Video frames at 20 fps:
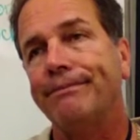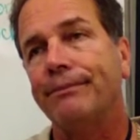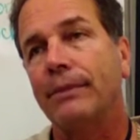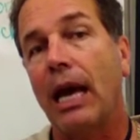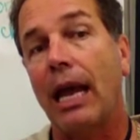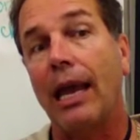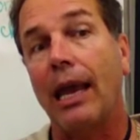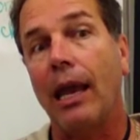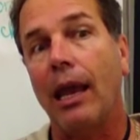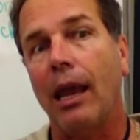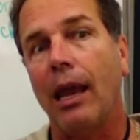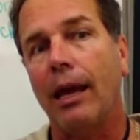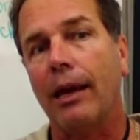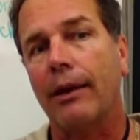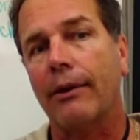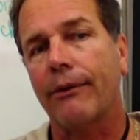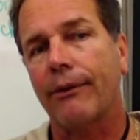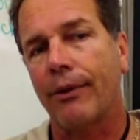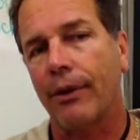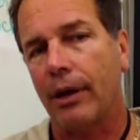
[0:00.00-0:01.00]

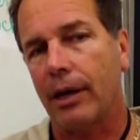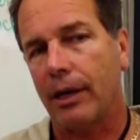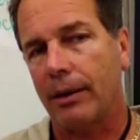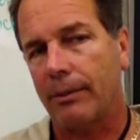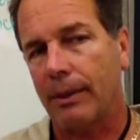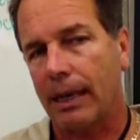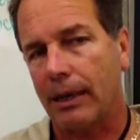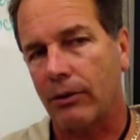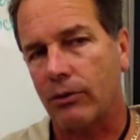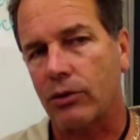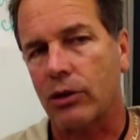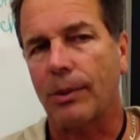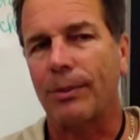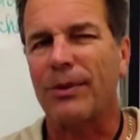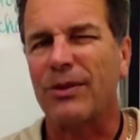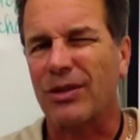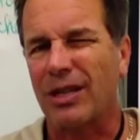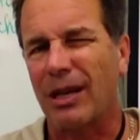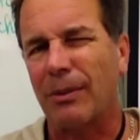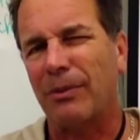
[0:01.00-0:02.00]
electron microscope.
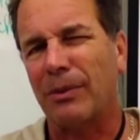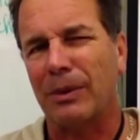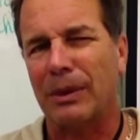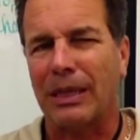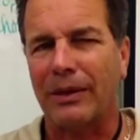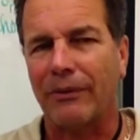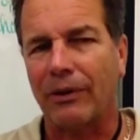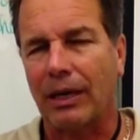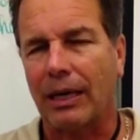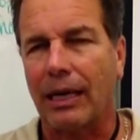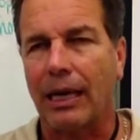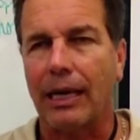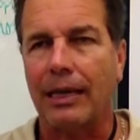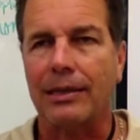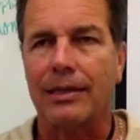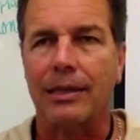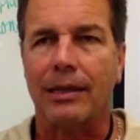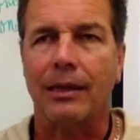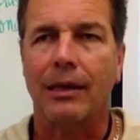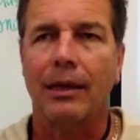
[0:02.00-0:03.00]
There's a couple of different
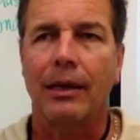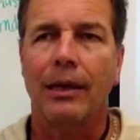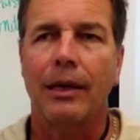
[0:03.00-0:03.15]
kinds, and